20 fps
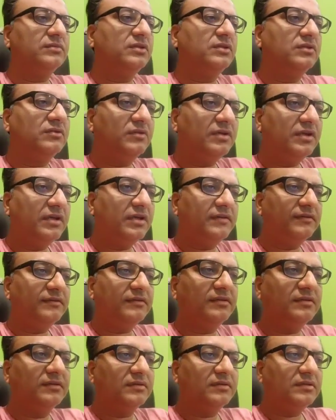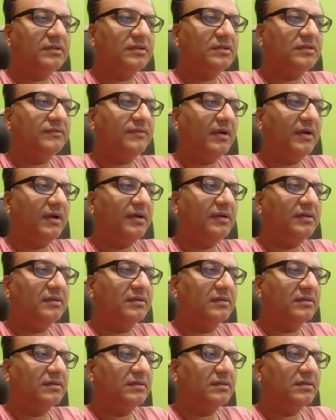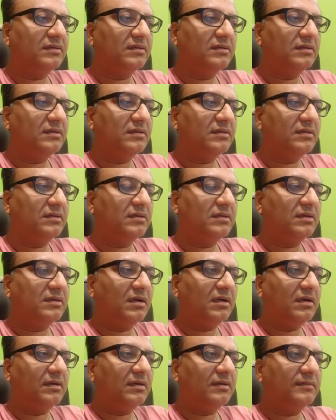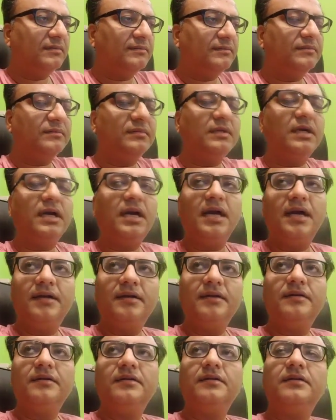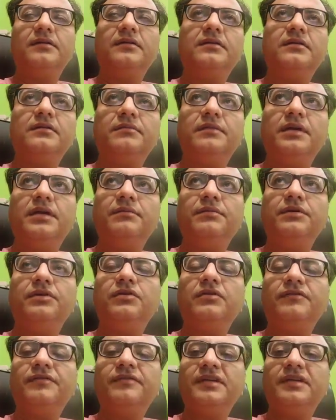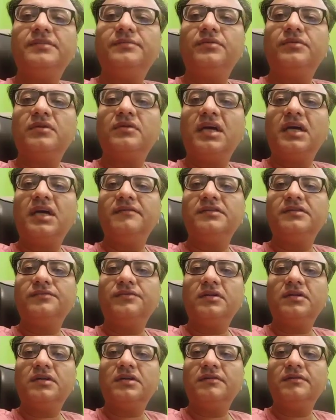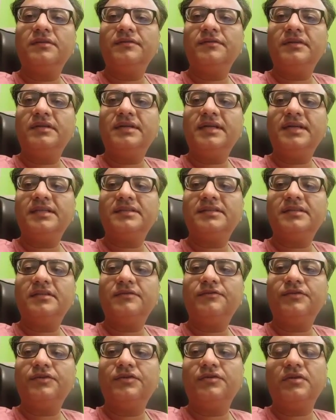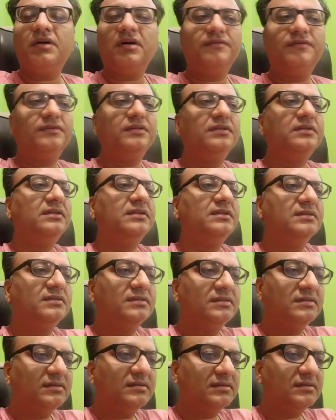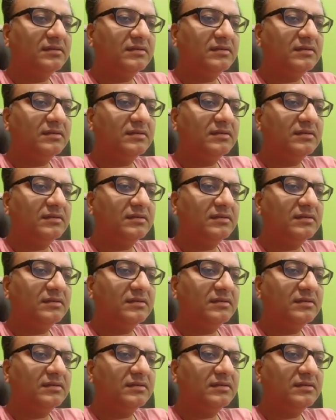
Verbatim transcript: you know, whatever. It's fine. Um, and maybe your Facebook Live is working. We will test it for you after this.